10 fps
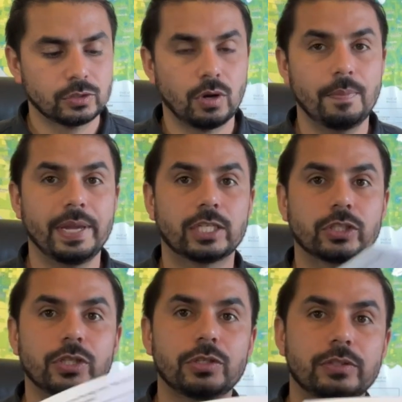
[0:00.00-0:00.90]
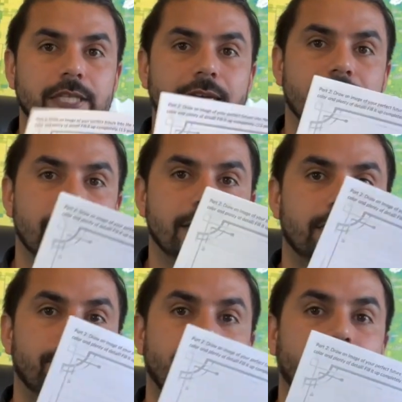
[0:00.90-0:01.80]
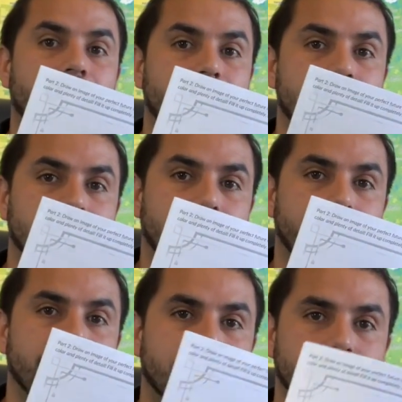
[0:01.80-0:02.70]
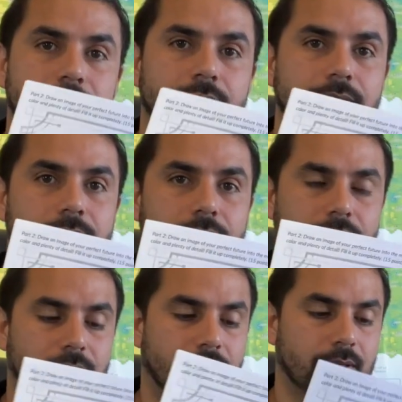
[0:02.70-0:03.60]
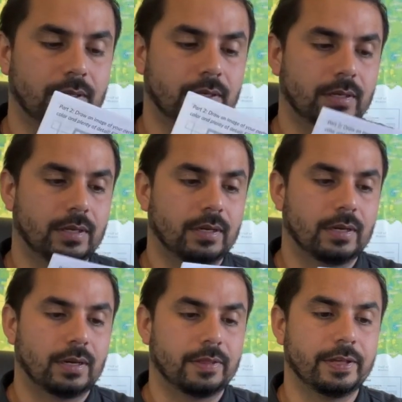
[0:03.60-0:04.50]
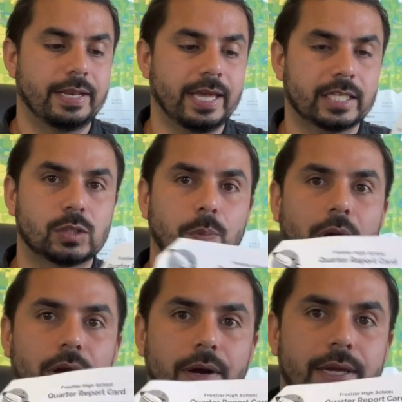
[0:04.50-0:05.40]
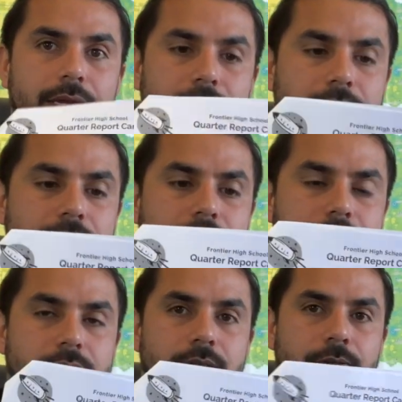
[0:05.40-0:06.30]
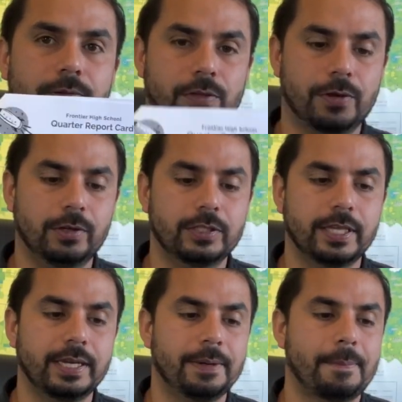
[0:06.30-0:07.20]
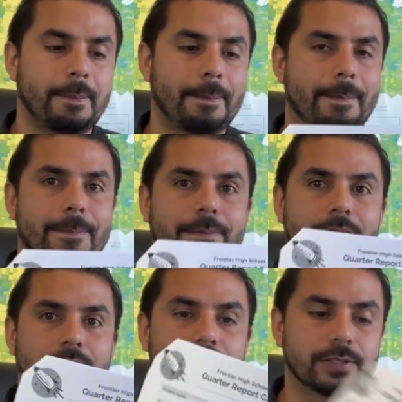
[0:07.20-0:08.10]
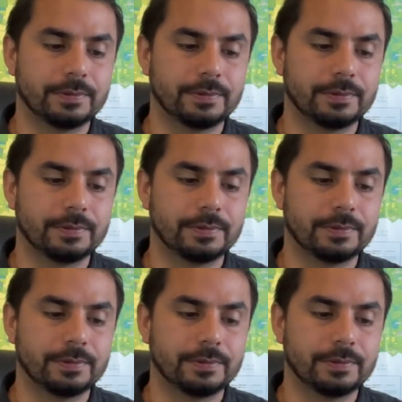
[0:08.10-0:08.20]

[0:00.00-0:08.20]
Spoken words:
make sure you take this very seriously. The next part is for Thursday. It's the